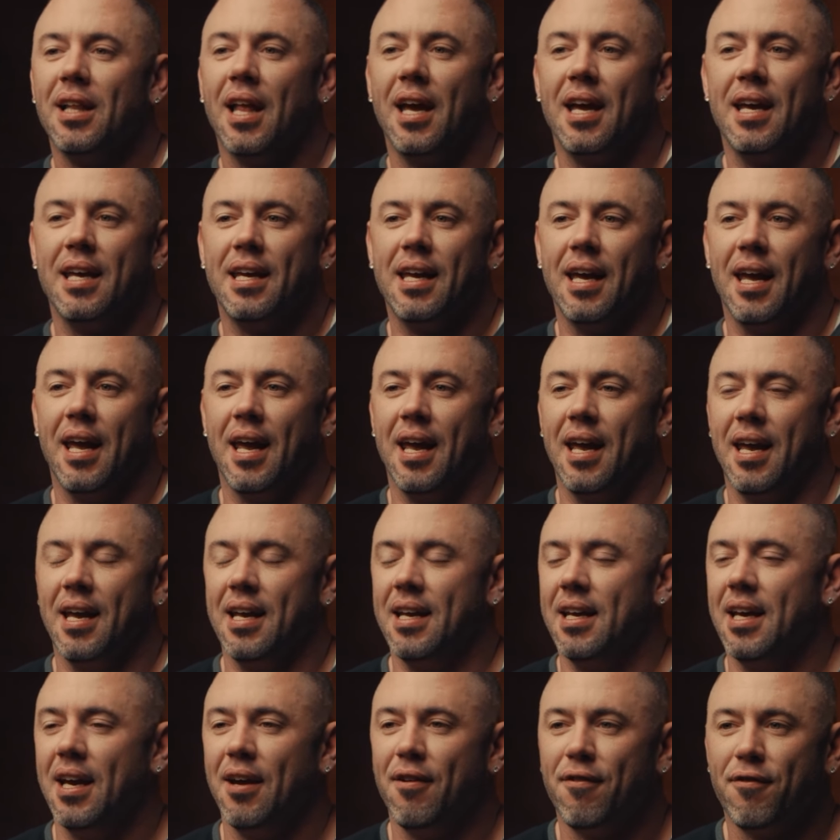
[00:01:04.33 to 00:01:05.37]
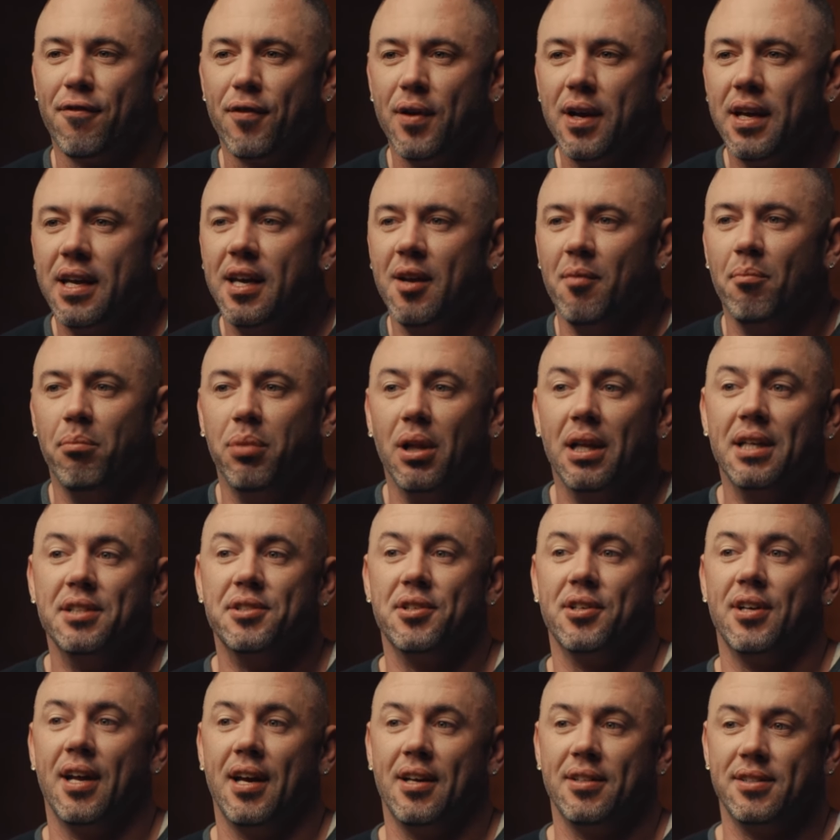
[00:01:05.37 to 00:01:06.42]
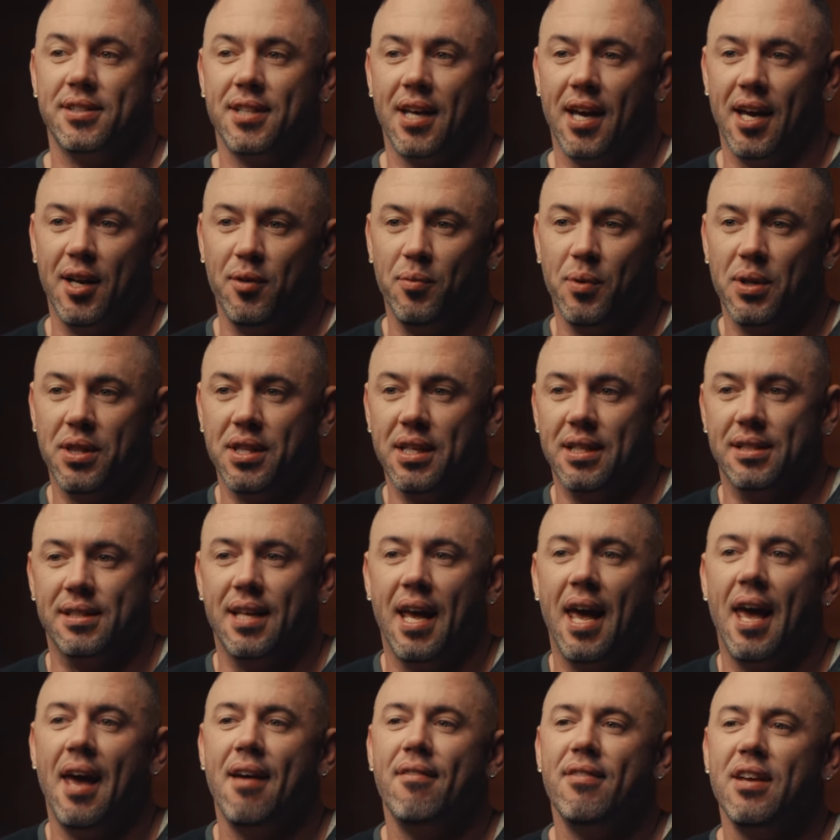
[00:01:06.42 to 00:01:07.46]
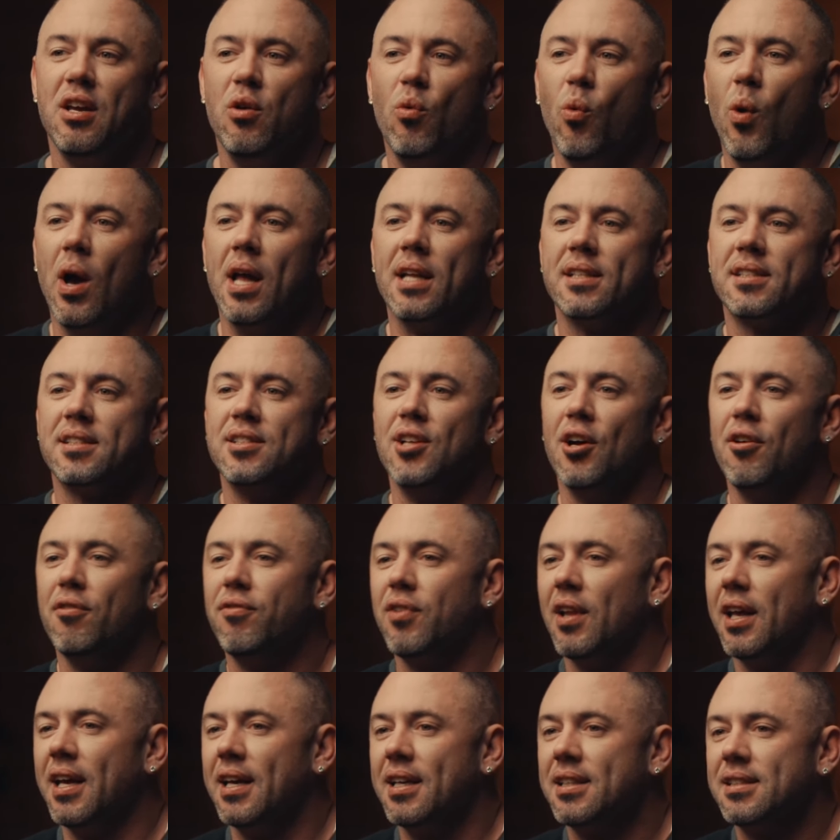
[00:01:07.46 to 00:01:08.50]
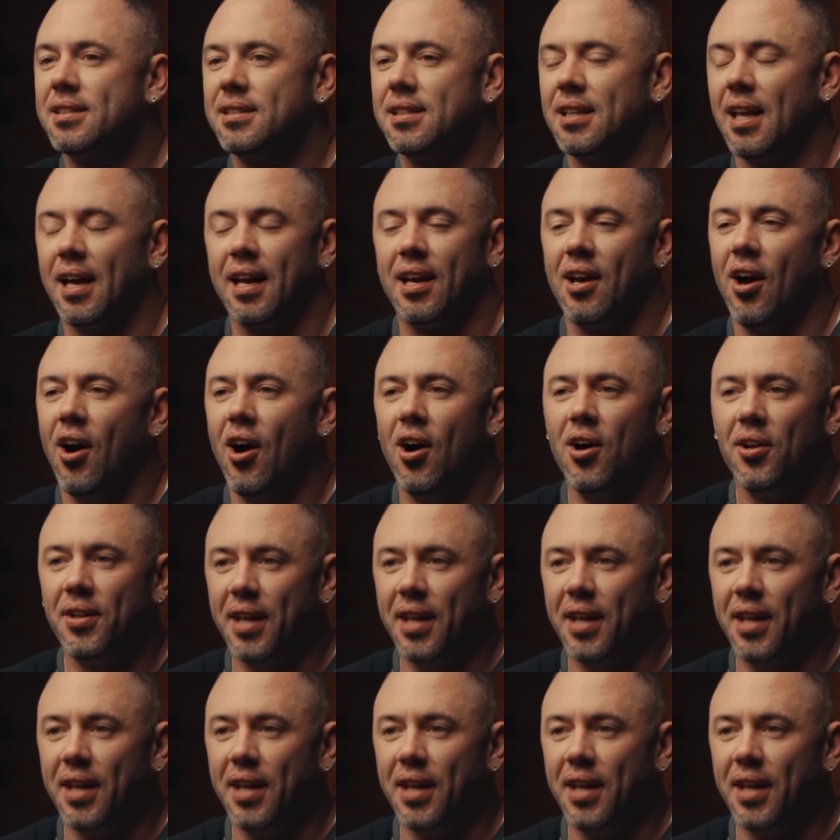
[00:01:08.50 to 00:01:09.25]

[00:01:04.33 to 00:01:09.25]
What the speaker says: like a freaking blizzard outside with these heavy, wet snowflakes like all